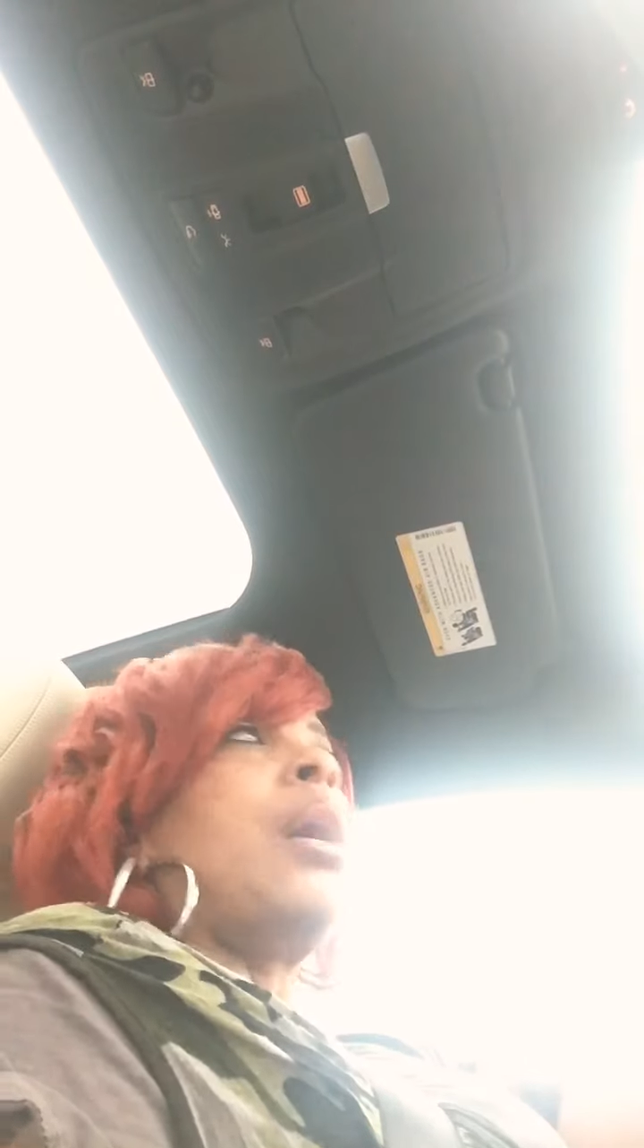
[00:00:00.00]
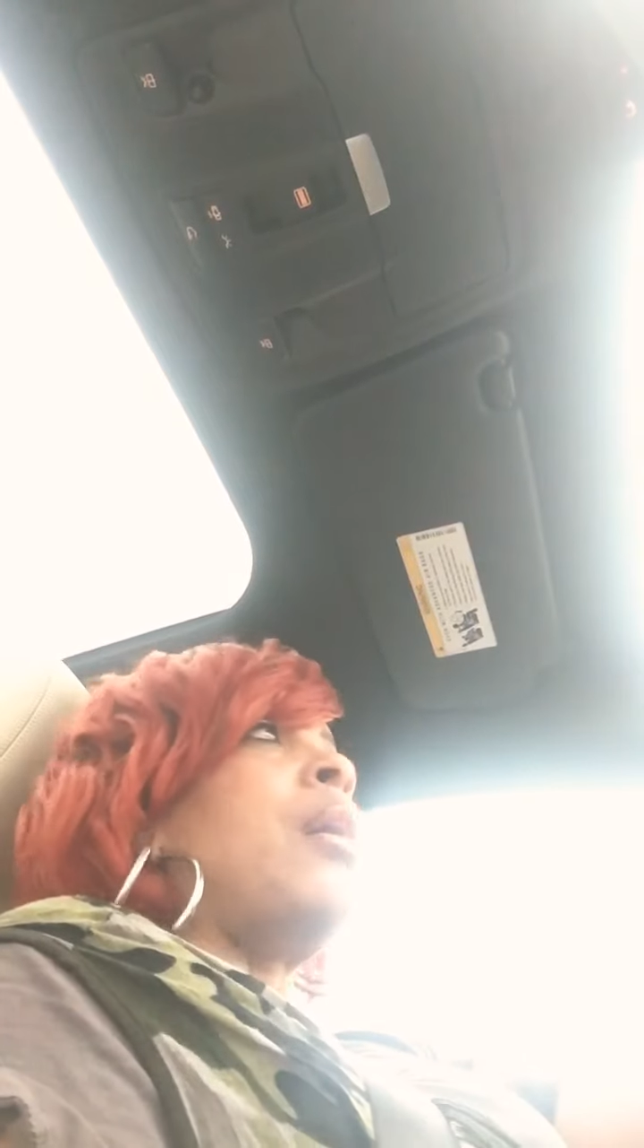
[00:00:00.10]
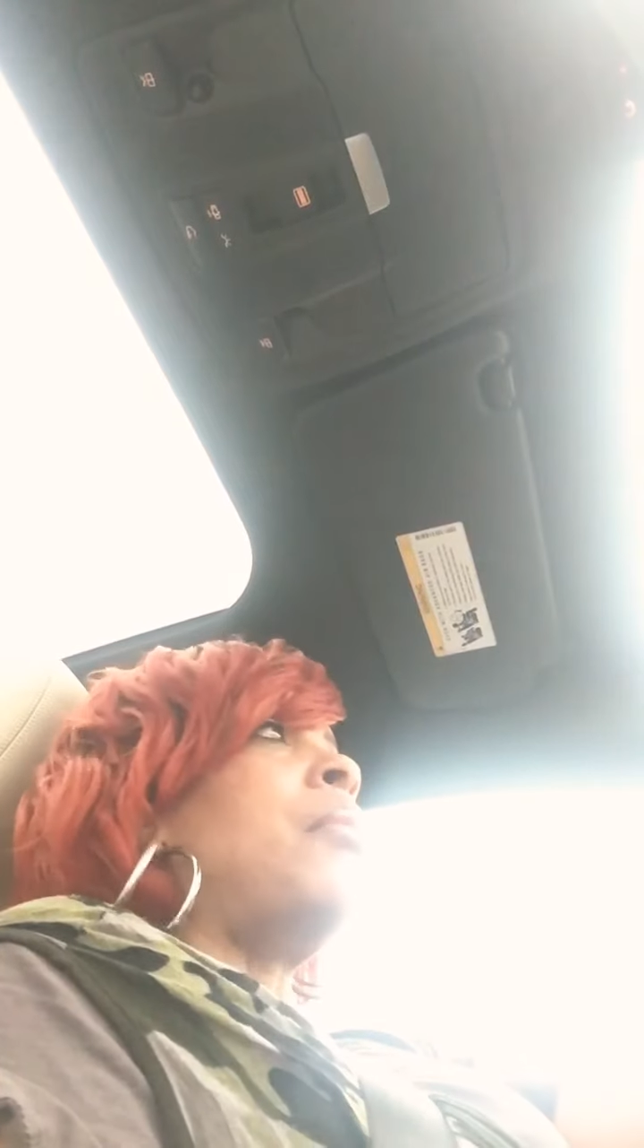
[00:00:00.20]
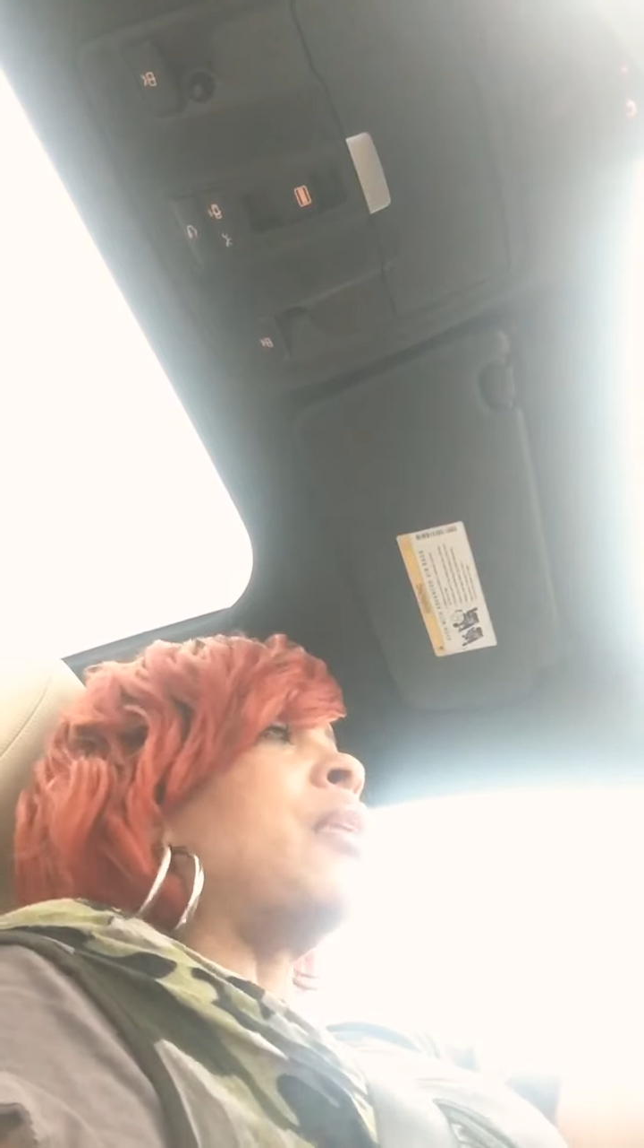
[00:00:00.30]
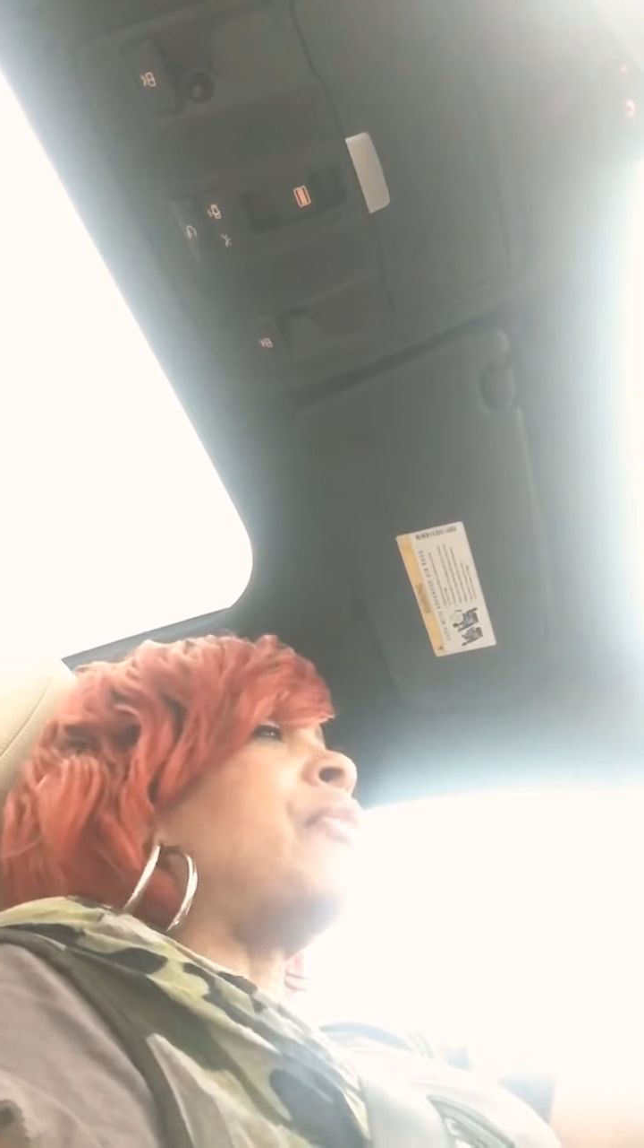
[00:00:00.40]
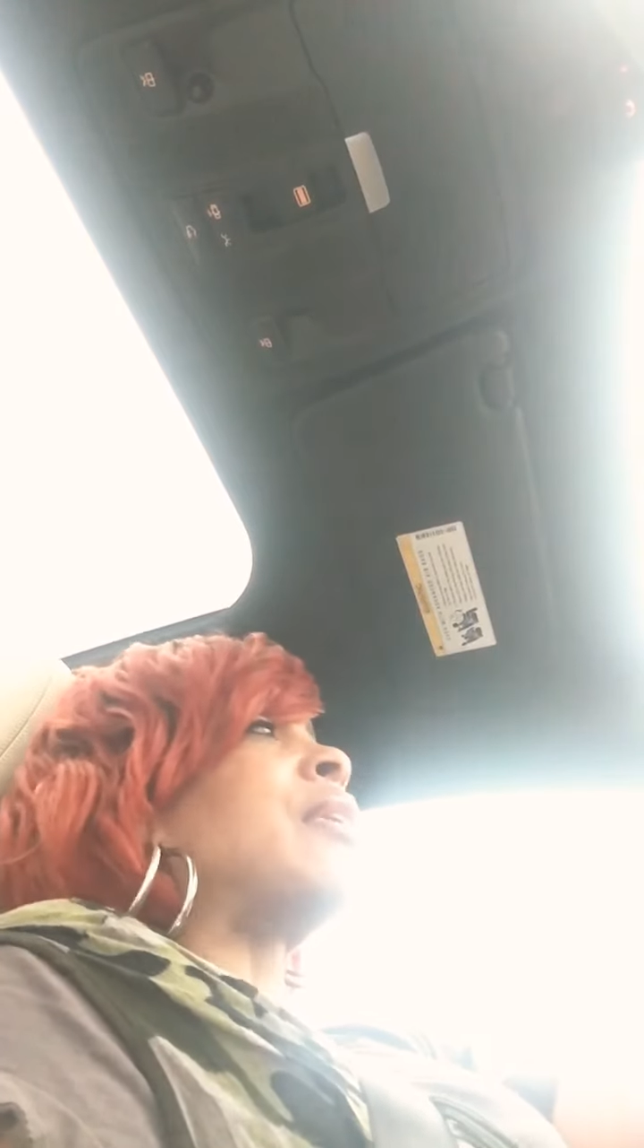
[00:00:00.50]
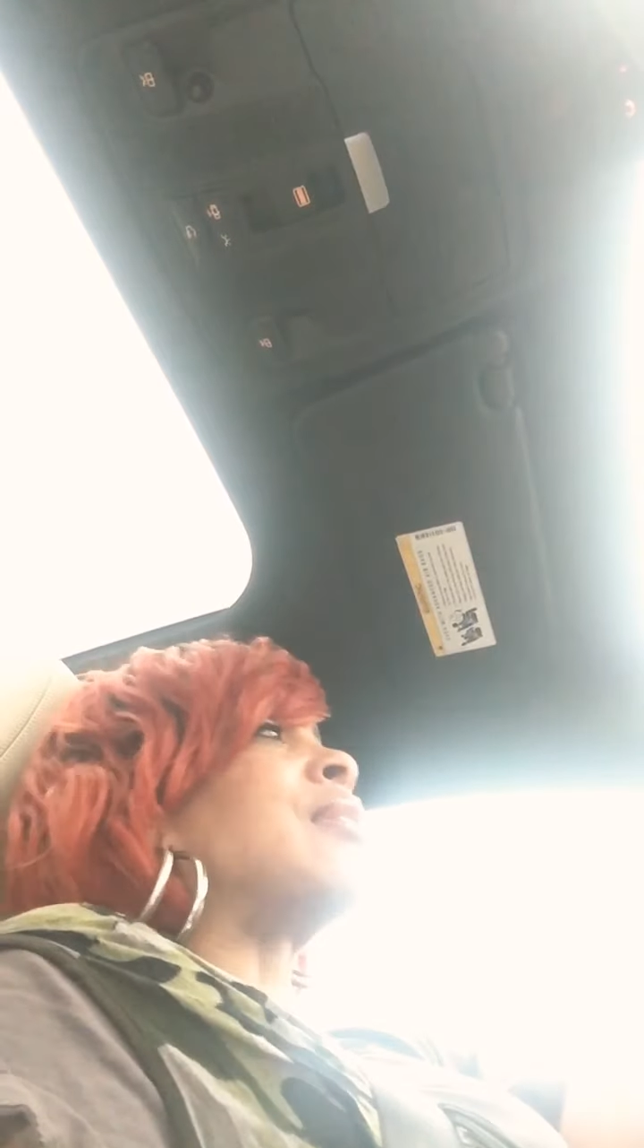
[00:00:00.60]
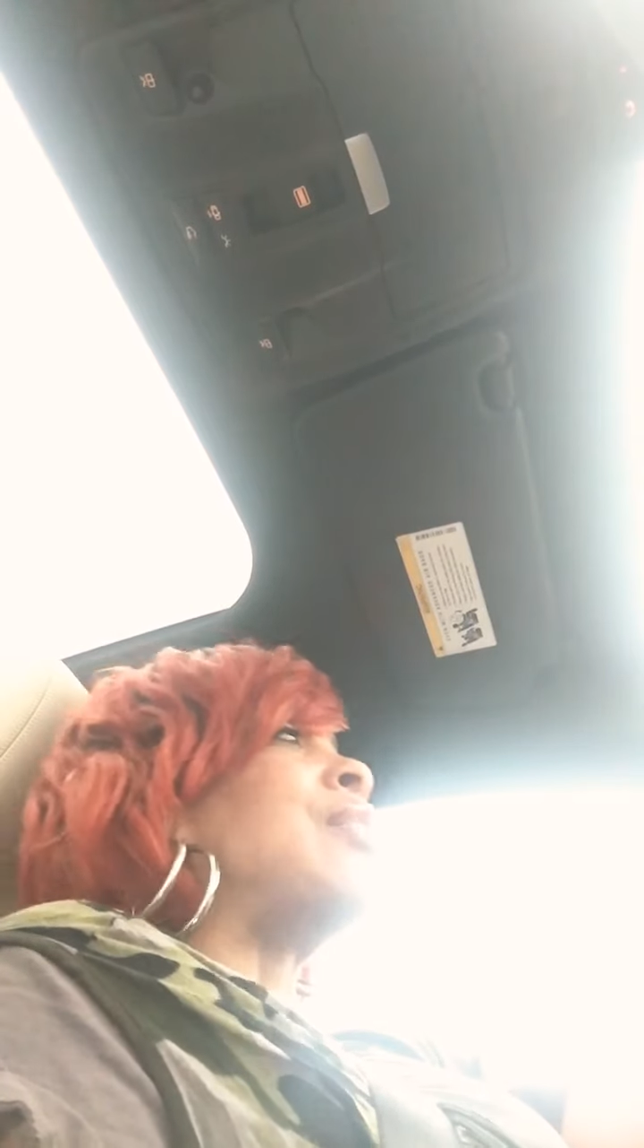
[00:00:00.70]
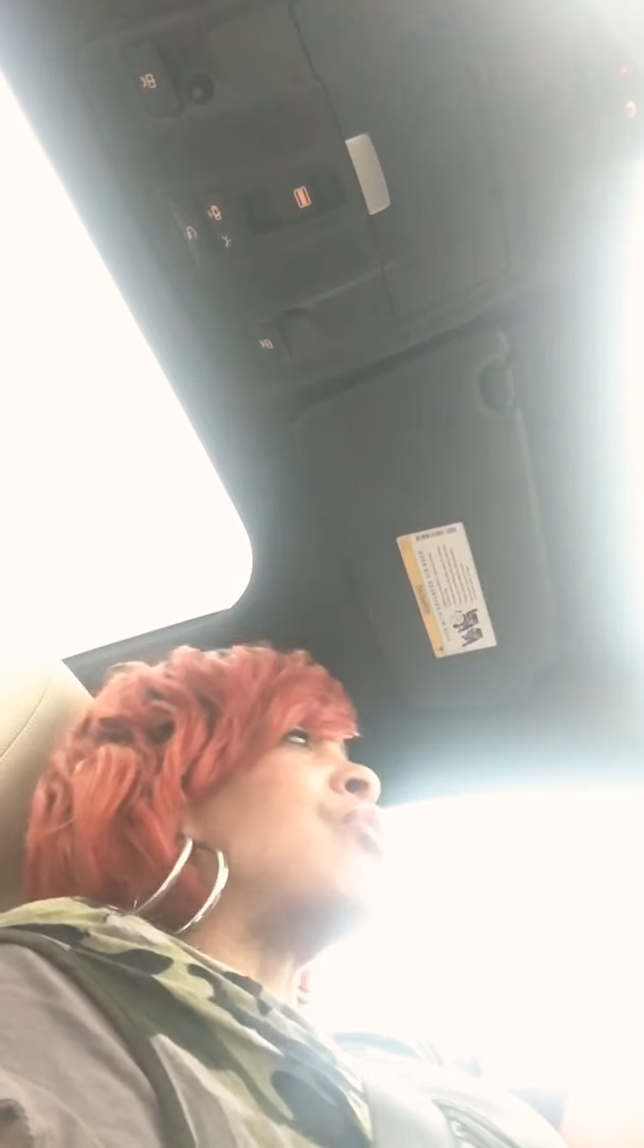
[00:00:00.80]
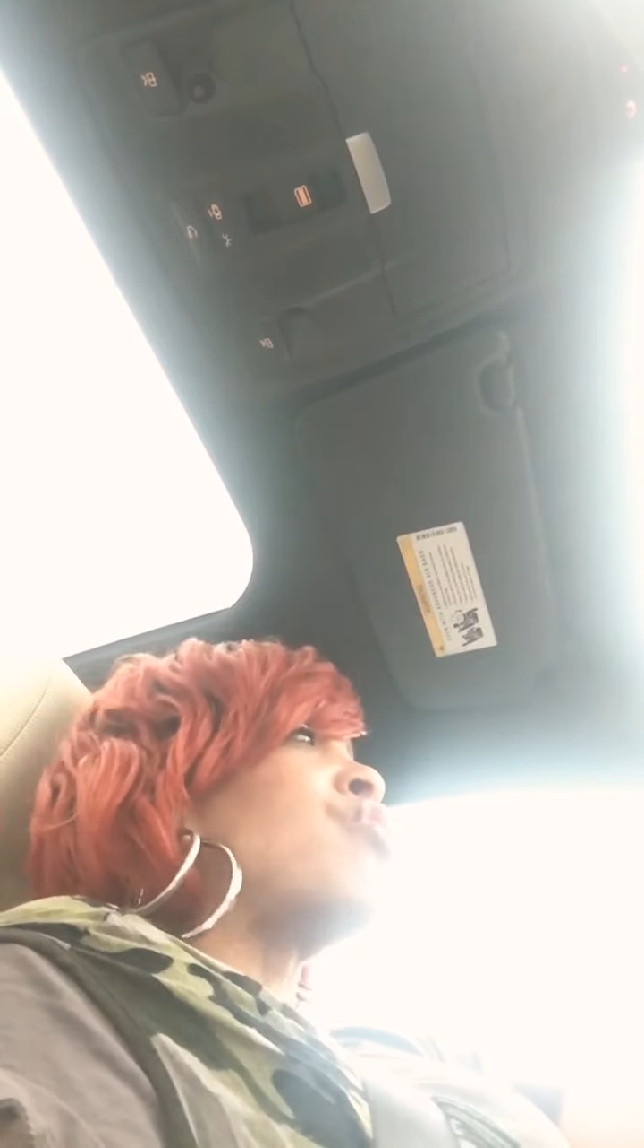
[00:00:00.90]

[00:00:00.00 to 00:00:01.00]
motherfuckers in the